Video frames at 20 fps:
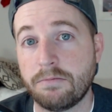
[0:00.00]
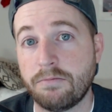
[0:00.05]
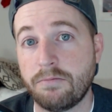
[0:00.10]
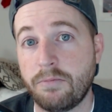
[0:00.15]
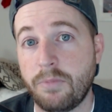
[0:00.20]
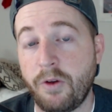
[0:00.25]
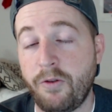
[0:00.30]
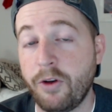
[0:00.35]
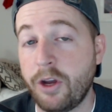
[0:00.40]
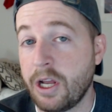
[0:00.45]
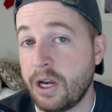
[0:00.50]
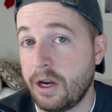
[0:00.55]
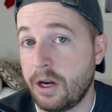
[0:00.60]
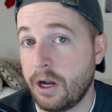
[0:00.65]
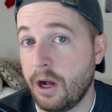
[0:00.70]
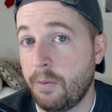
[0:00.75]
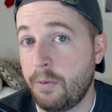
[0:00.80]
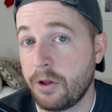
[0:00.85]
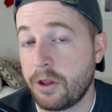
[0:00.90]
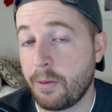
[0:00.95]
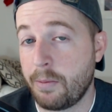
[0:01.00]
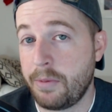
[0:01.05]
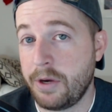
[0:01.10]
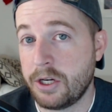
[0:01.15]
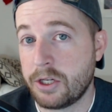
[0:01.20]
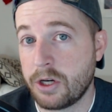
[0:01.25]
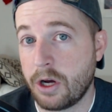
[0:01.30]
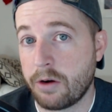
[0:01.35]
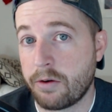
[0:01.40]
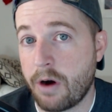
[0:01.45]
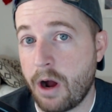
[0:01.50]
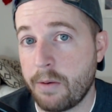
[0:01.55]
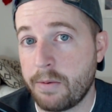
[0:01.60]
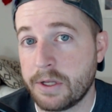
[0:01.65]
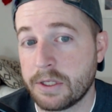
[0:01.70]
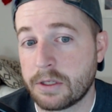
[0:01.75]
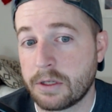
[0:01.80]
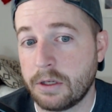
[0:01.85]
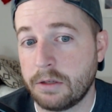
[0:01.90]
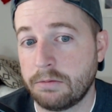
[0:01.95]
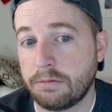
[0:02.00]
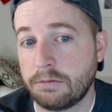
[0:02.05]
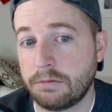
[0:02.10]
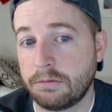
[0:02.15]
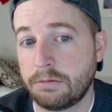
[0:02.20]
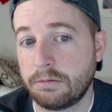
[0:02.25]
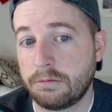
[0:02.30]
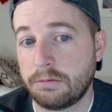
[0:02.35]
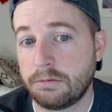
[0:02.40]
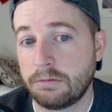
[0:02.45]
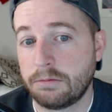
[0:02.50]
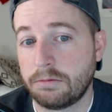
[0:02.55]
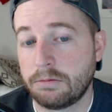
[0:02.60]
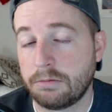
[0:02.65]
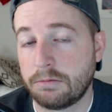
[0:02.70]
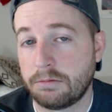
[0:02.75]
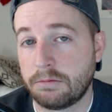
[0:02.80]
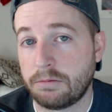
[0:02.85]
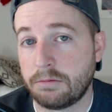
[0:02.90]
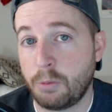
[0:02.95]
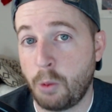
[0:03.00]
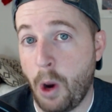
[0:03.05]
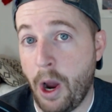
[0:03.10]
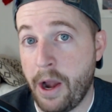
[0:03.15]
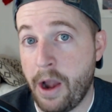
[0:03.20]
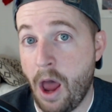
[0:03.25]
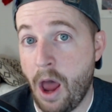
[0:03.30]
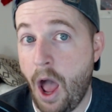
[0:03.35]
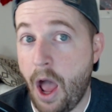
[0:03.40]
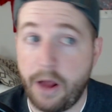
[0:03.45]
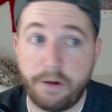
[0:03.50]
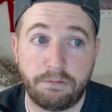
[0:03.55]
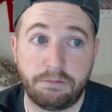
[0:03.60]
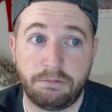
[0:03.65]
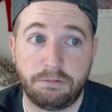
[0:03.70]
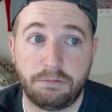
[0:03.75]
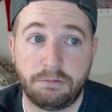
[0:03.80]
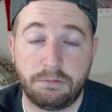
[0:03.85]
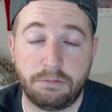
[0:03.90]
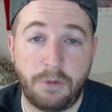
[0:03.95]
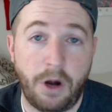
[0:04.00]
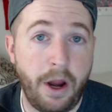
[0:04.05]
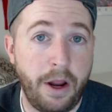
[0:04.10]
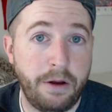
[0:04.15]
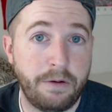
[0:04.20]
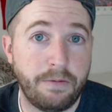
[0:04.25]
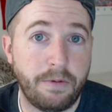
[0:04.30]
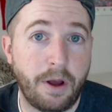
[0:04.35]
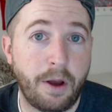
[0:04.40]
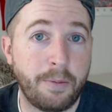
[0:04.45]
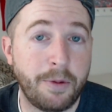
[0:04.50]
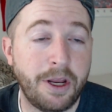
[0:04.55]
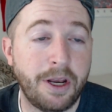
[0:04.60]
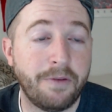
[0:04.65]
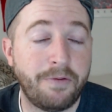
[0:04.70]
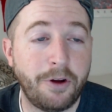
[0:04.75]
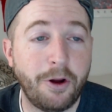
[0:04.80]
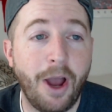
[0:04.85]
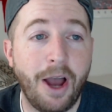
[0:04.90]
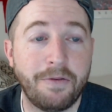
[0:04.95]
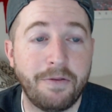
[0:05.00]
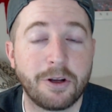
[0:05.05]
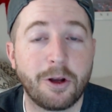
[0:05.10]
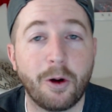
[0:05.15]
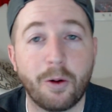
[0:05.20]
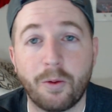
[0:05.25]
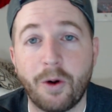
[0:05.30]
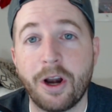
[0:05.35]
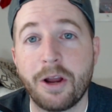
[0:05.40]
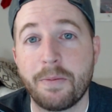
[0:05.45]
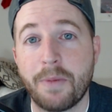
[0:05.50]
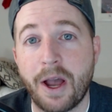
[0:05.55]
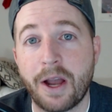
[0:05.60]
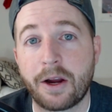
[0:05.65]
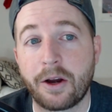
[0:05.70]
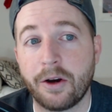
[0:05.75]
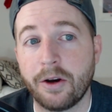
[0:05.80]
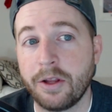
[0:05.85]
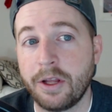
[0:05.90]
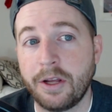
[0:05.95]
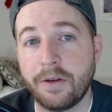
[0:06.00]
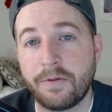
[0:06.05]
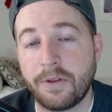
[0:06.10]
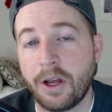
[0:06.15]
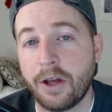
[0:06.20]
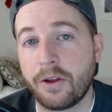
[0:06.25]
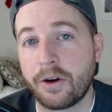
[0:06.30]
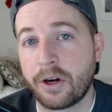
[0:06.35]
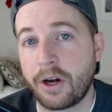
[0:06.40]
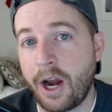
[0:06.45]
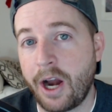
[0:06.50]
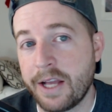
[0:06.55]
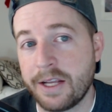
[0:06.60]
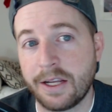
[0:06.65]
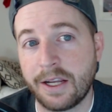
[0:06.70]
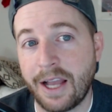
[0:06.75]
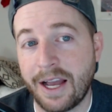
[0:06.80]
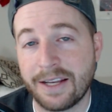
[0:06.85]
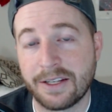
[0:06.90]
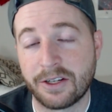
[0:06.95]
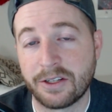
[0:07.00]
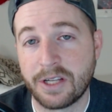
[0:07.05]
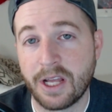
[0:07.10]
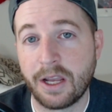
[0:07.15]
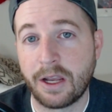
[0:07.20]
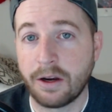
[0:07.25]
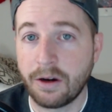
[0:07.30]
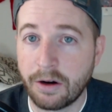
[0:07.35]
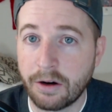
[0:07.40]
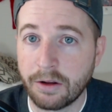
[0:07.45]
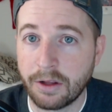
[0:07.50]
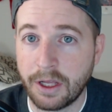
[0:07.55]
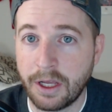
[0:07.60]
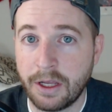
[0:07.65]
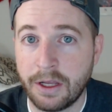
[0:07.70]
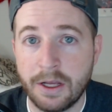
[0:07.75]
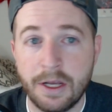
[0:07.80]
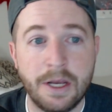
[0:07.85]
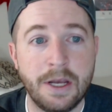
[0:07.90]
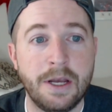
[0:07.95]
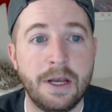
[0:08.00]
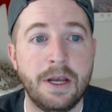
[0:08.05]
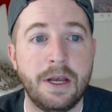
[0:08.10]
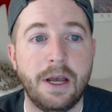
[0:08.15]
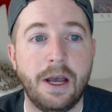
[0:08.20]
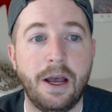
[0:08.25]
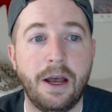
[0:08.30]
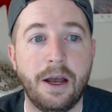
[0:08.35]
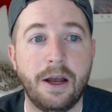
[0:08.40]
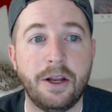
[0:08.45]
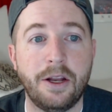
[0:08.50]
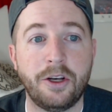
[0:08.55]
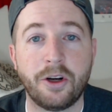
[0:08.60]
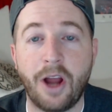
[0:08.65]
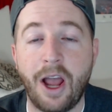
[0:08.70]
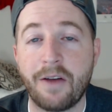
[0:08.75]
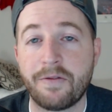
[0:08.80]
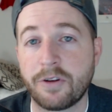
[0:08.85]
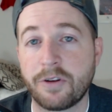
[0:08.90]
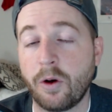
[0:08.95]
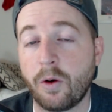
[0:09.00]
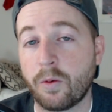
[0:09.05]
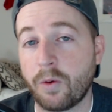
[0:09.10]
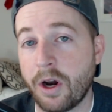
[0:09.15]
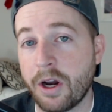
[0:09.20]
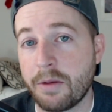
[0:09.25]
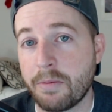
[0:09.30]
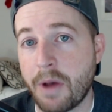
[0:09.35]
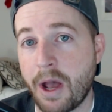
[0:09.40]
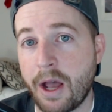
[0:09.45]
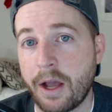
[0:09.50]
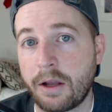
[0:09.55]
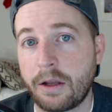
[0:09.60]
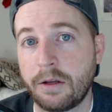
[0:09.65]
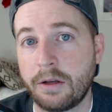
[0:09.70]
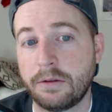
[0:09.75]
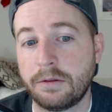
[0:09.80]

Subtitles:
if you can end up with a Bijan Robinson, why not? Right? I mean, if you have to go running back early, if the other guys are taken early, and you have to go running back,